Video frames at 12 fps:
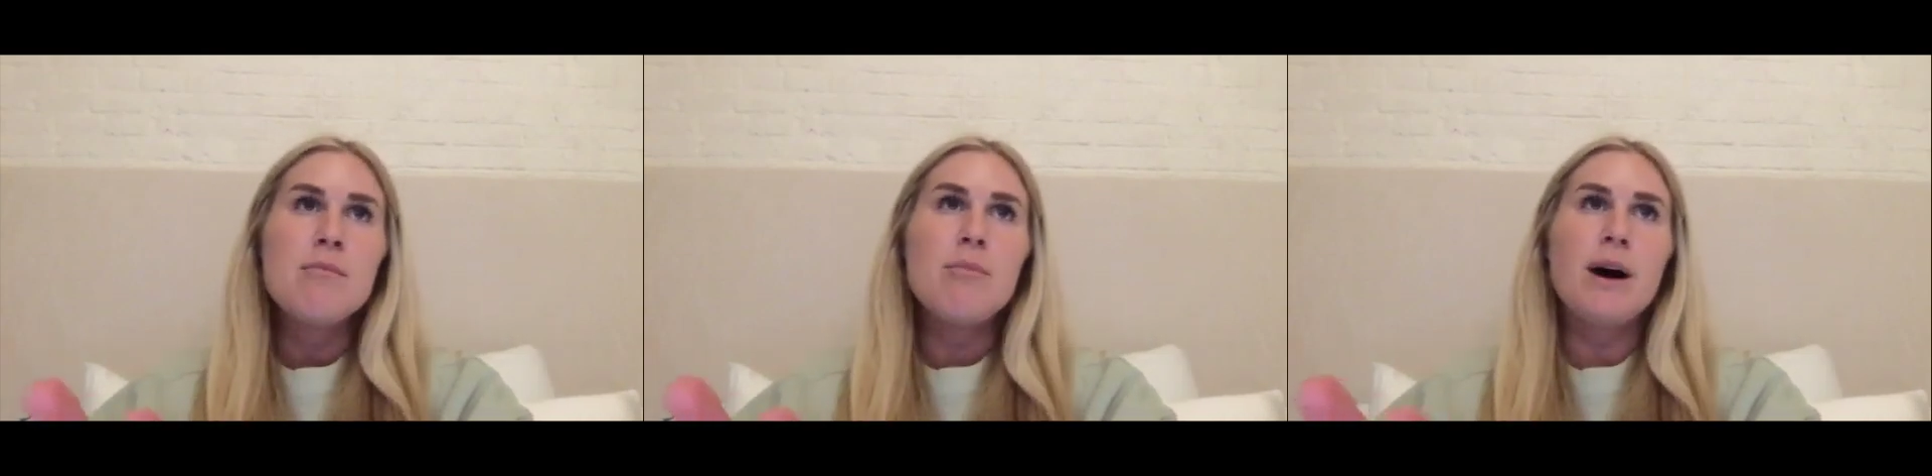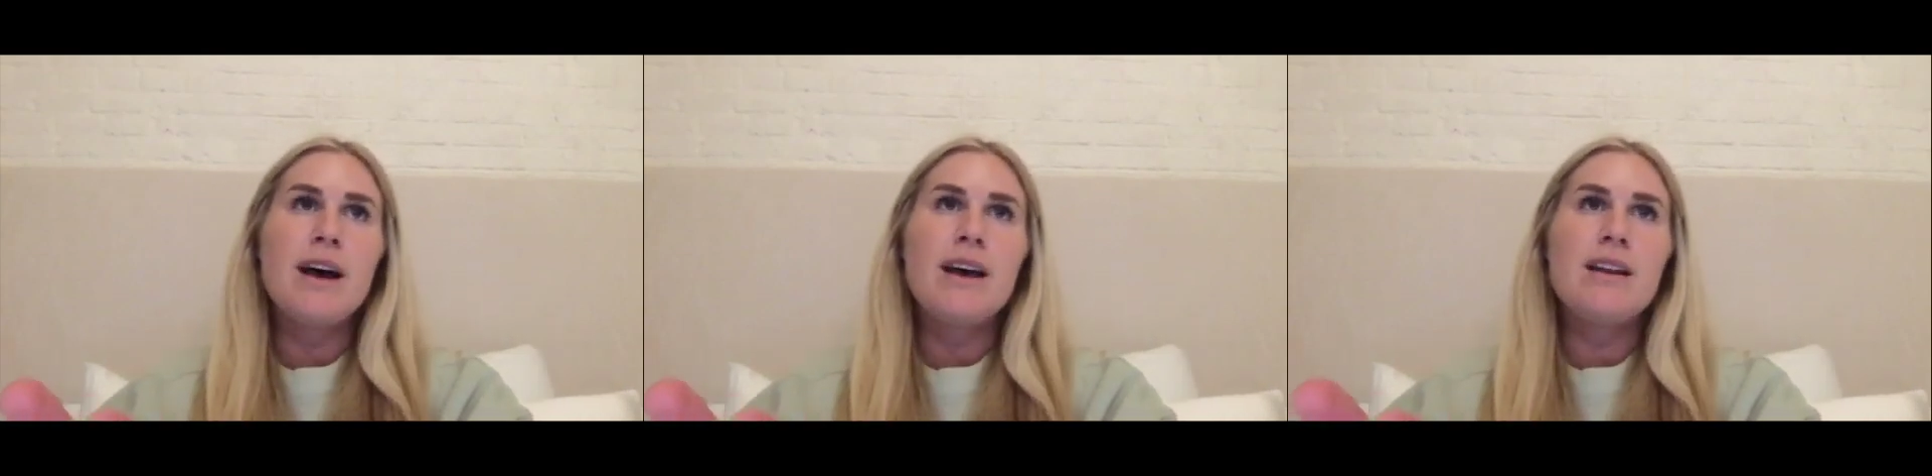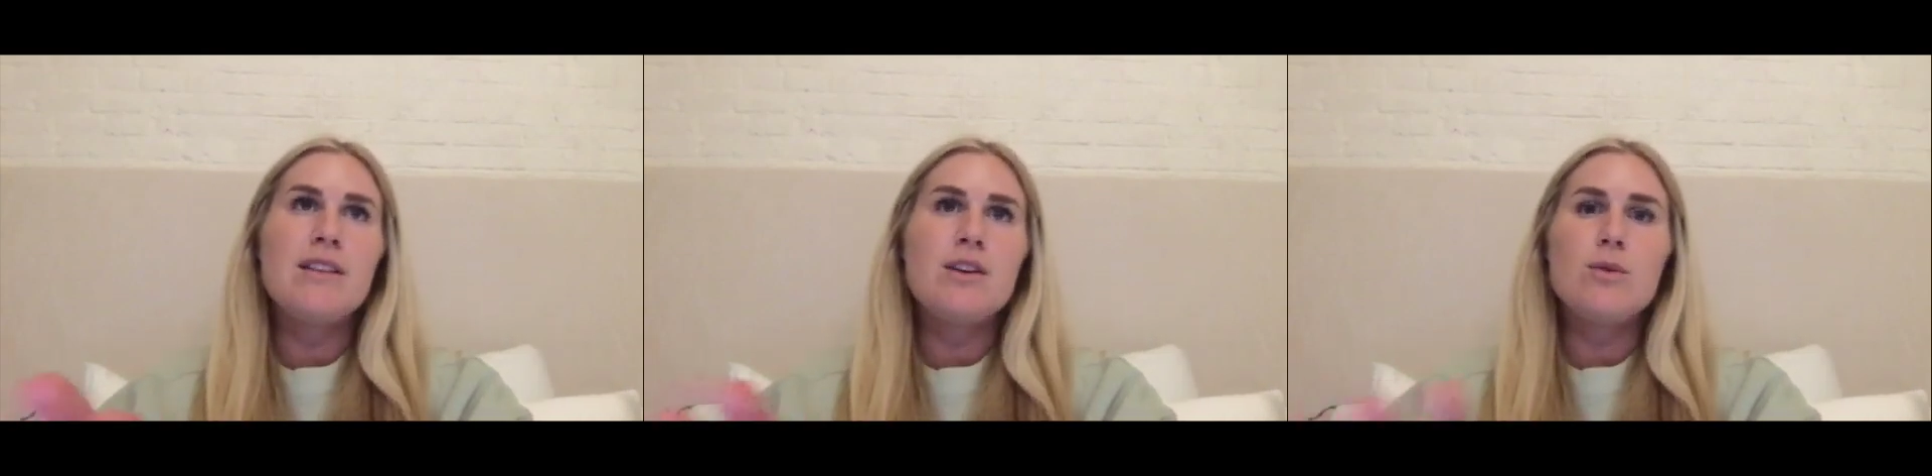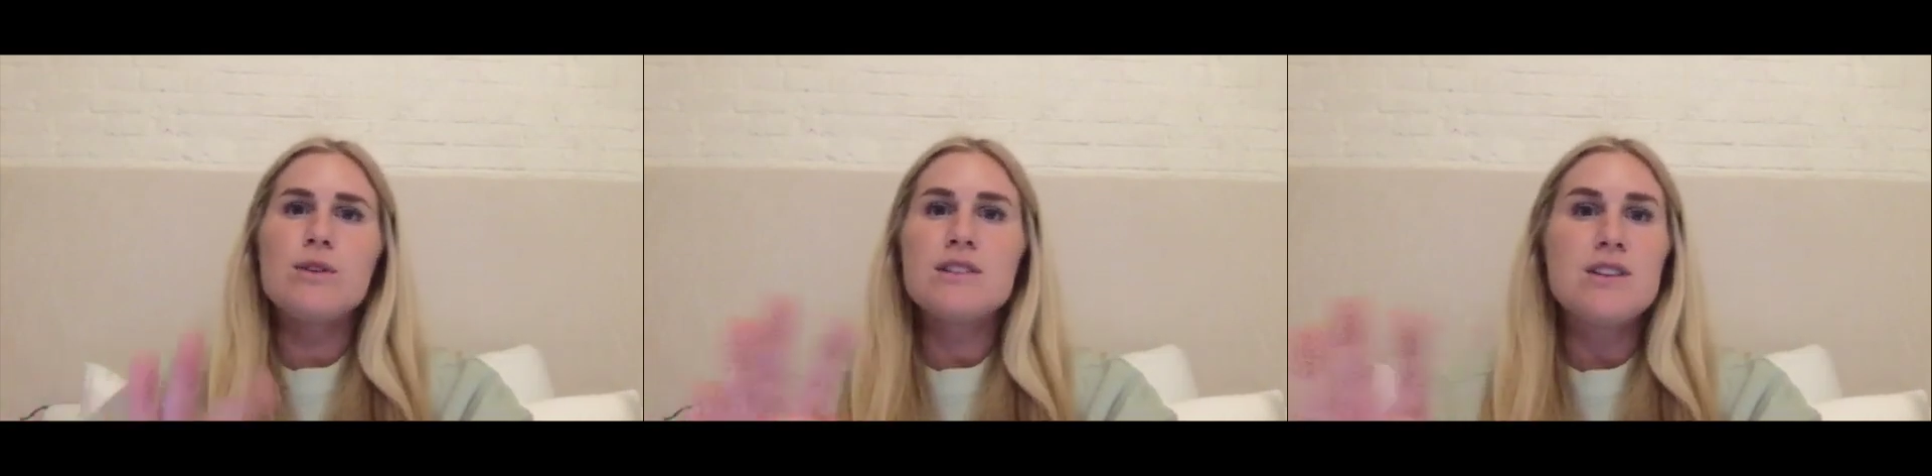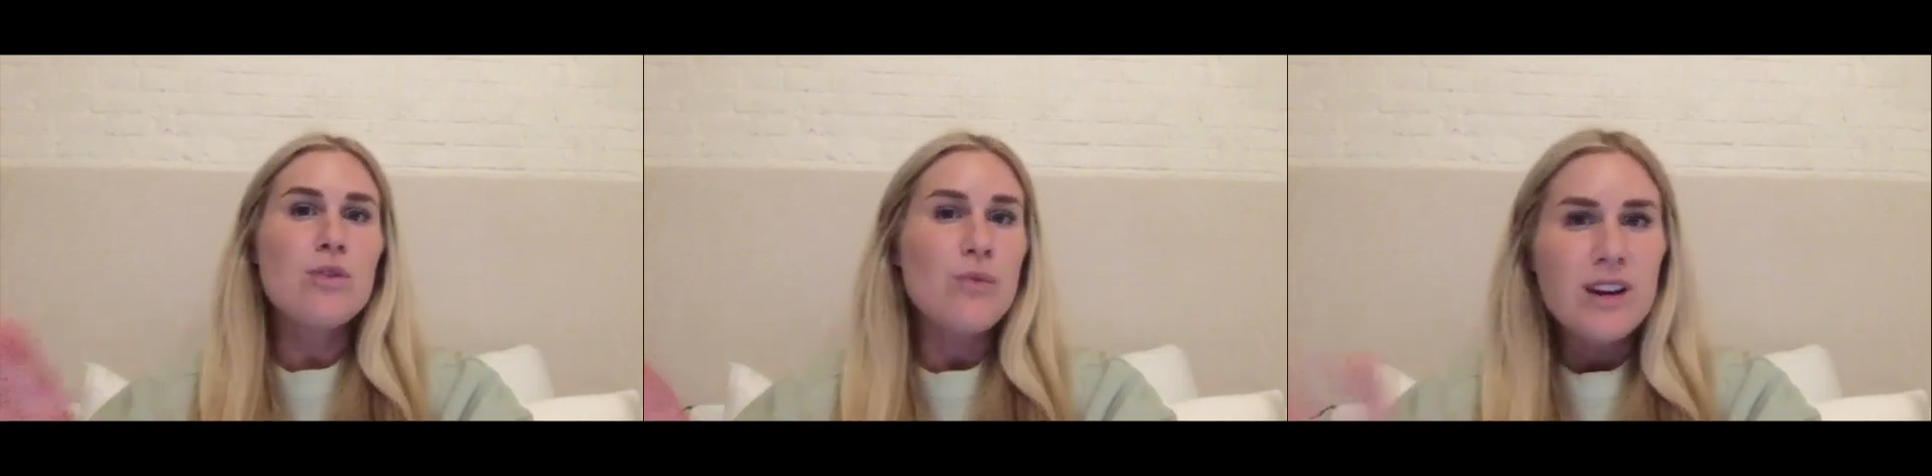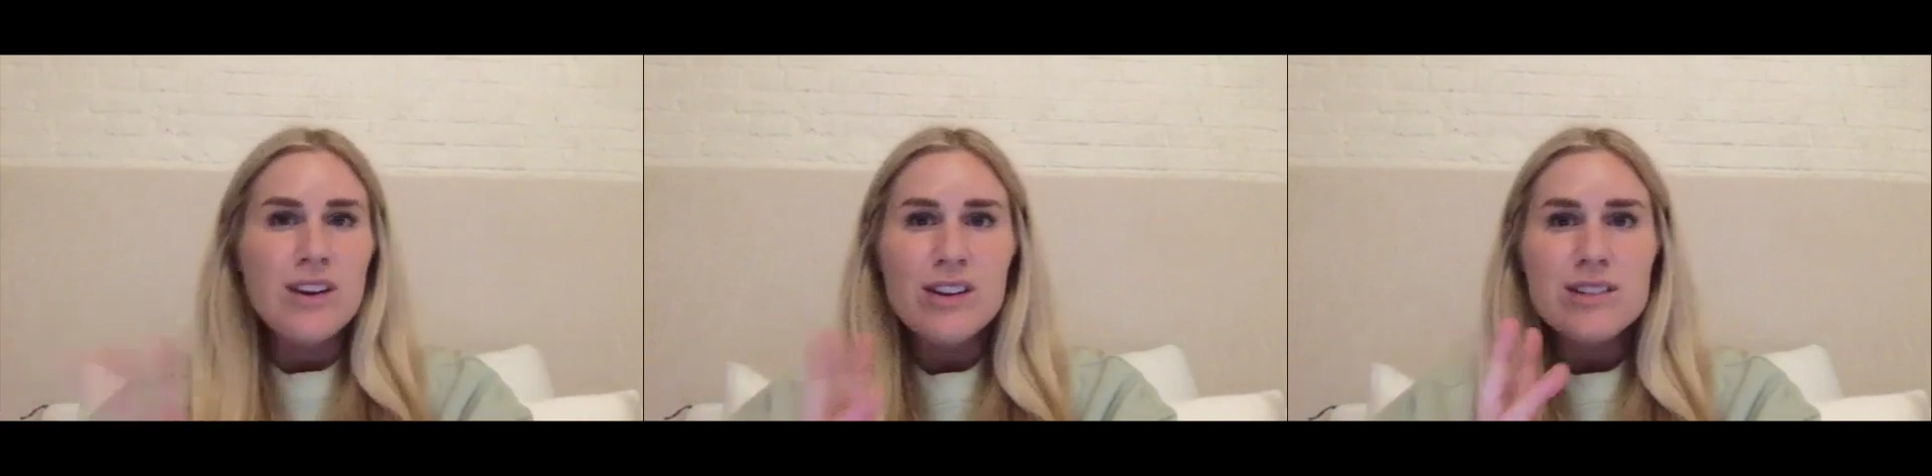but there was no
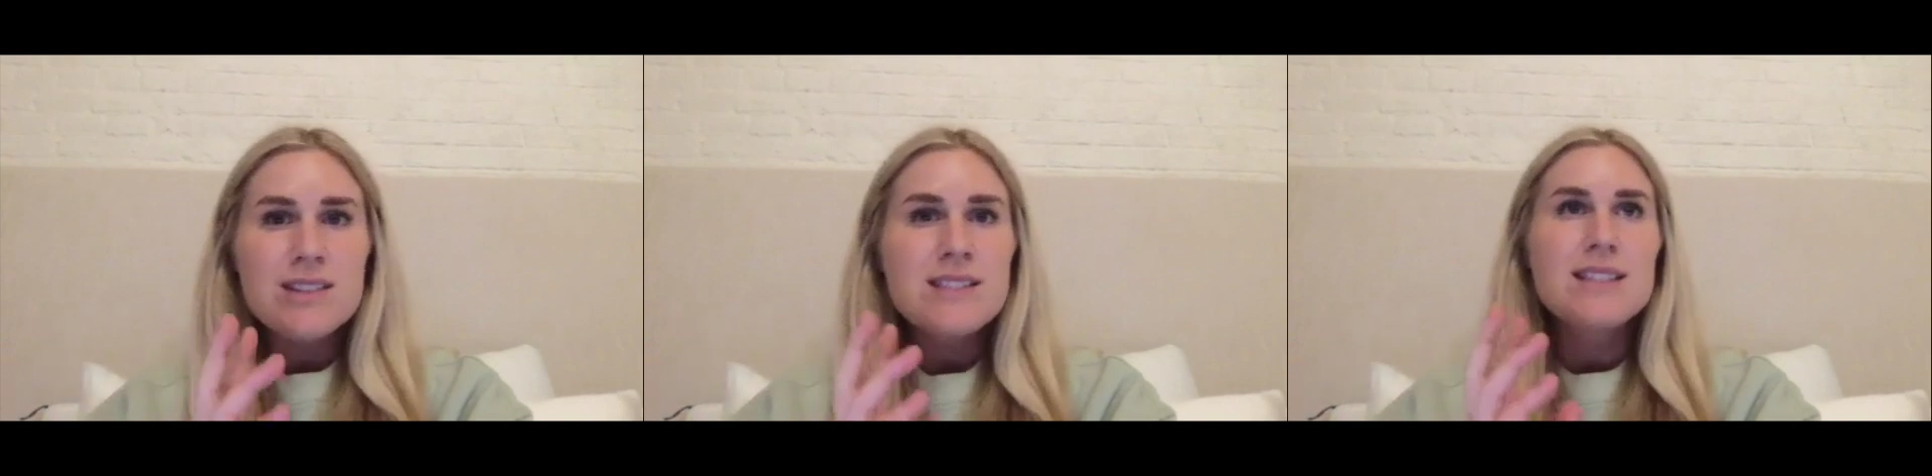reels.